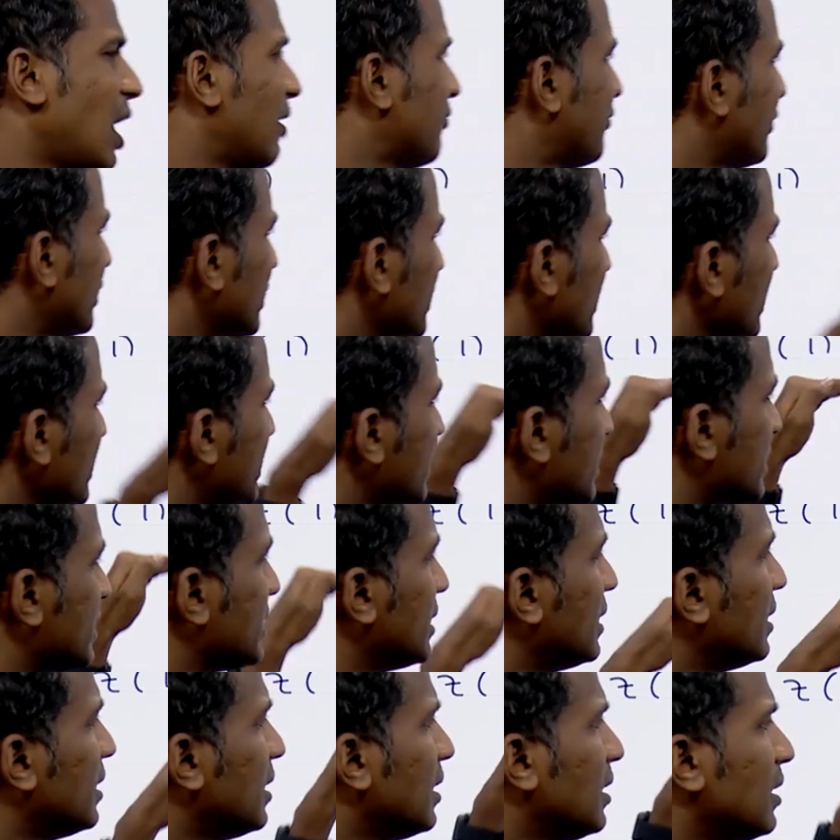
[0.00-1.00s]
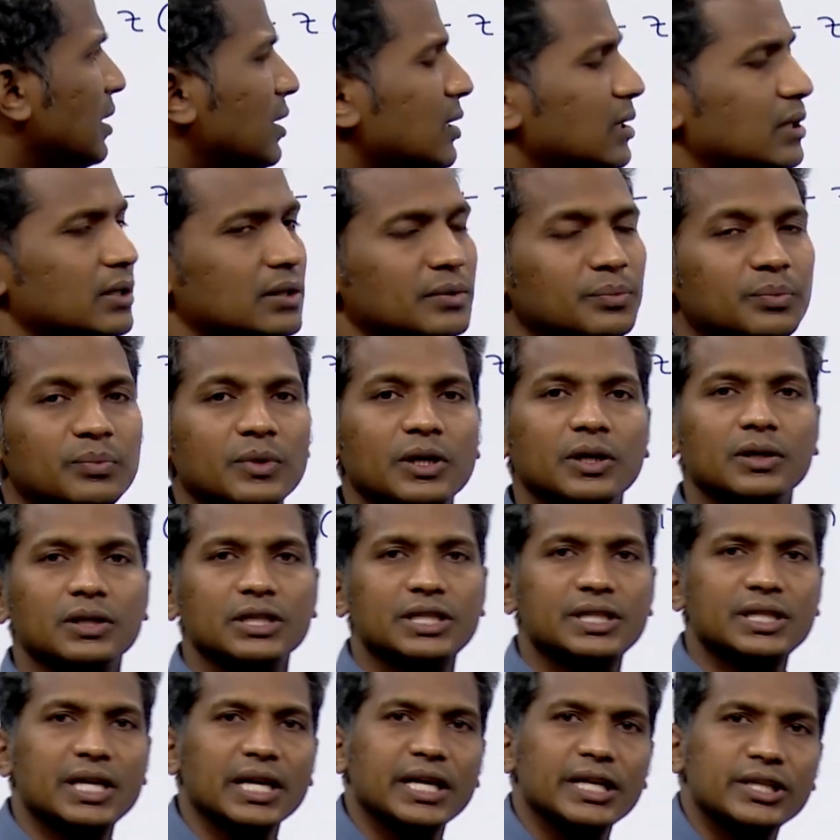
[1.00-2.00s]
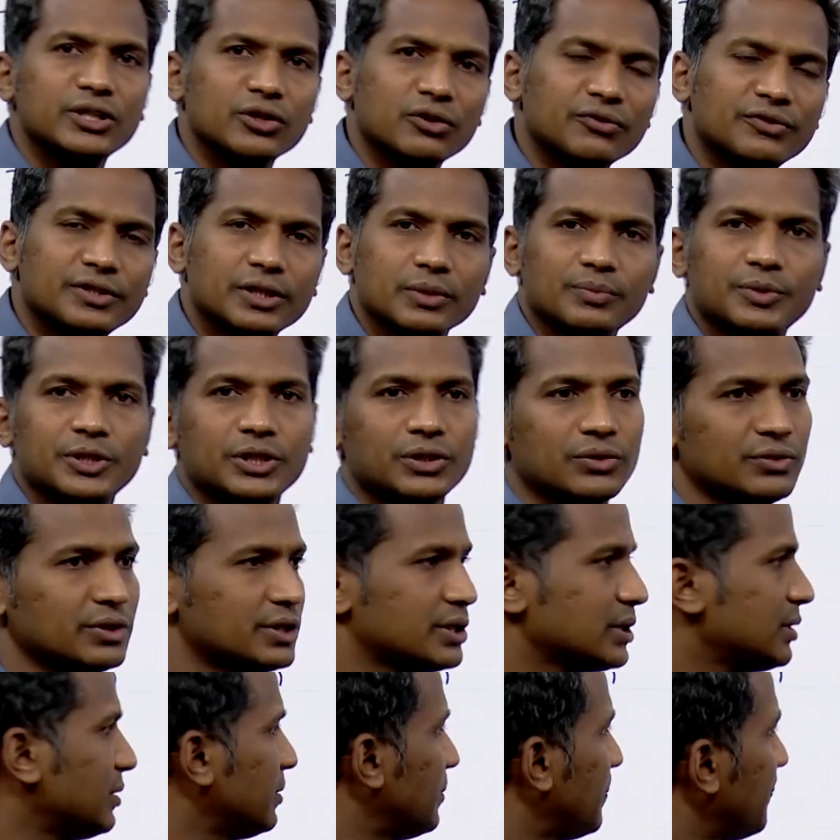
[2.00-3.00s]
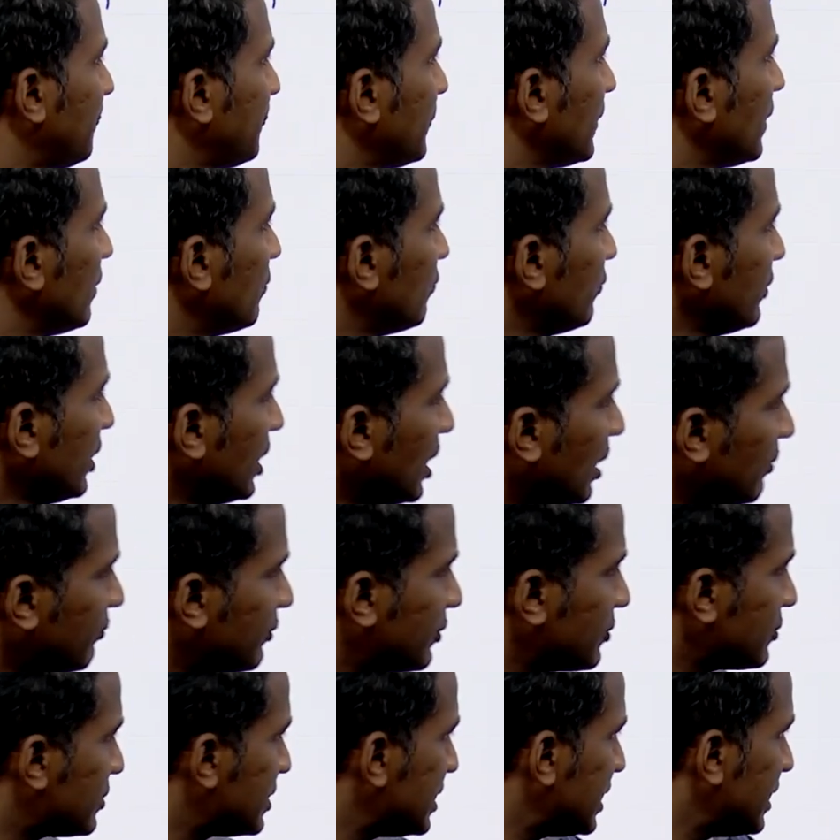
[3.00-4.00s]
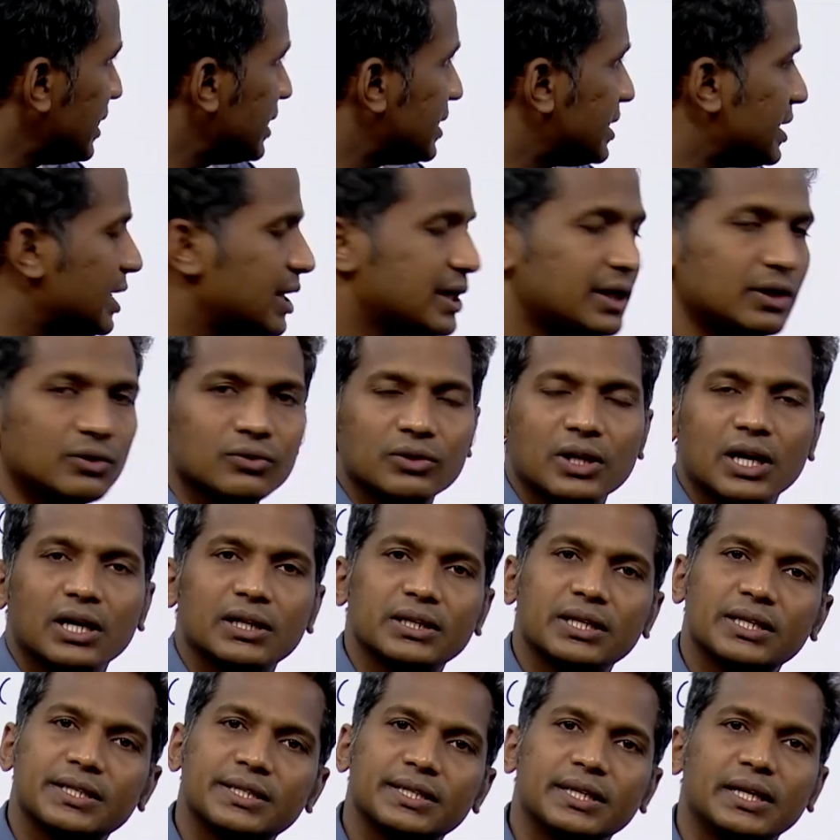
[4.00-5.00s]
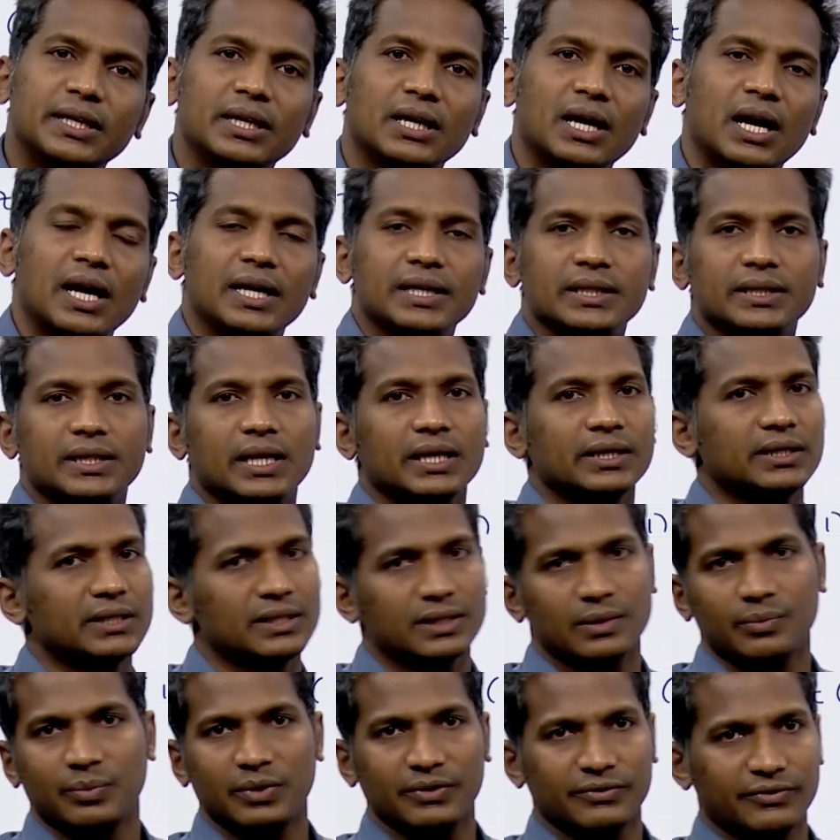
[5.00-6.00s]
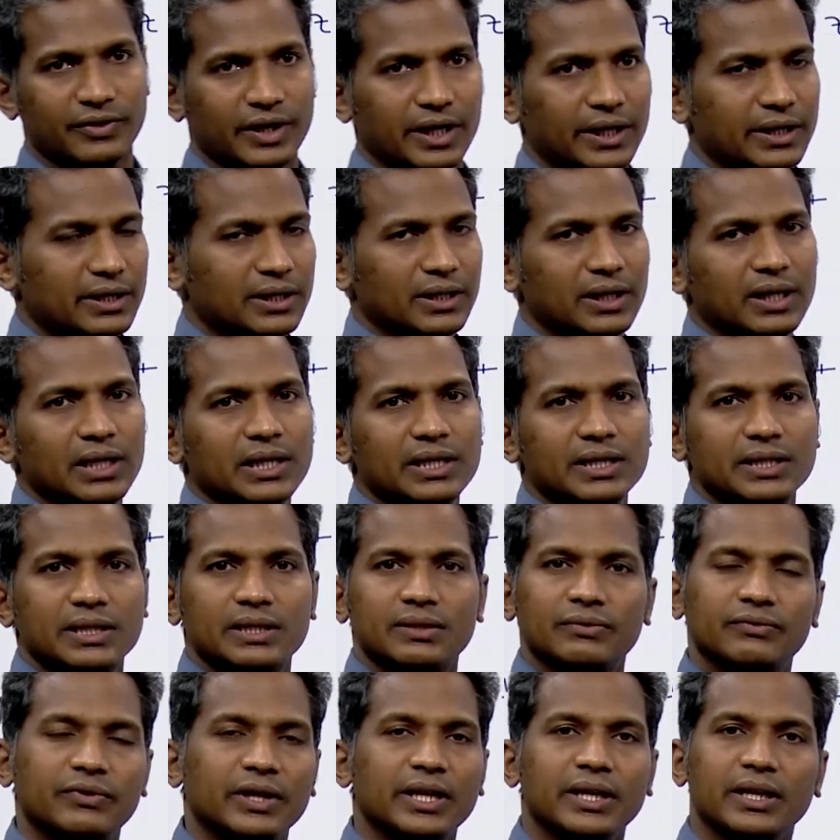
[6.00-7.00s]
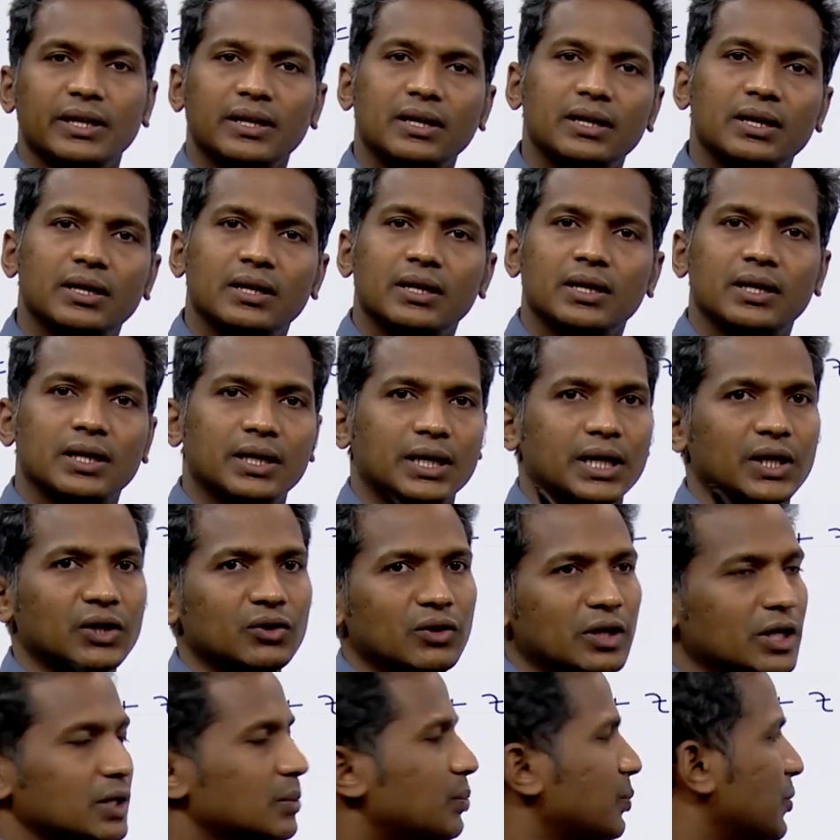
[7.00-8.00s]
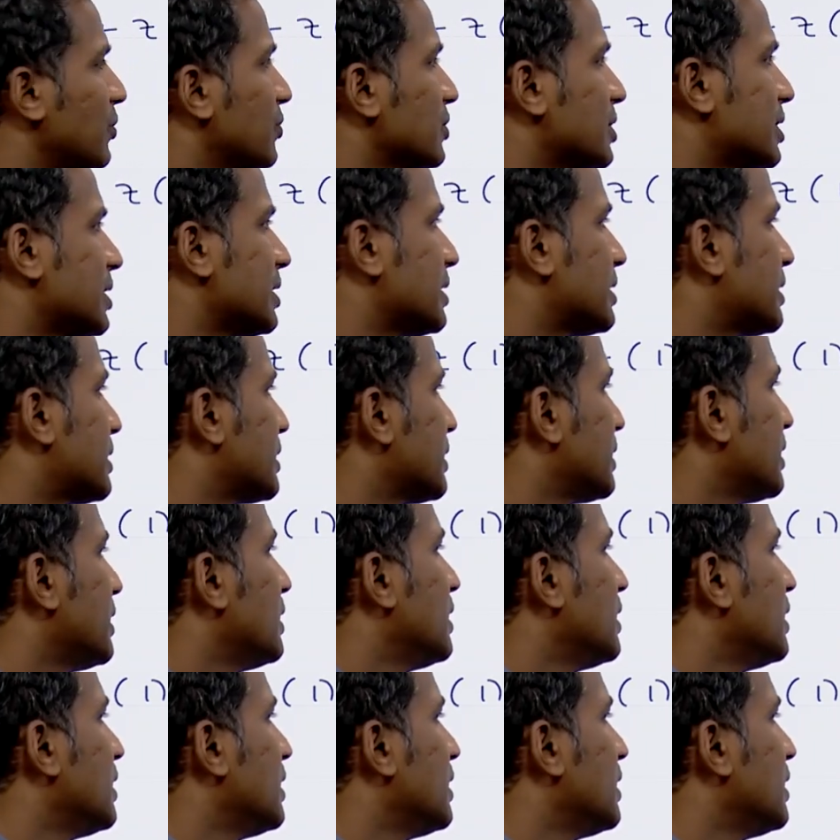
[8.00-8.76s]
after this stage of substitution, we have to send z to the other side and then simplify it. It is very regular process.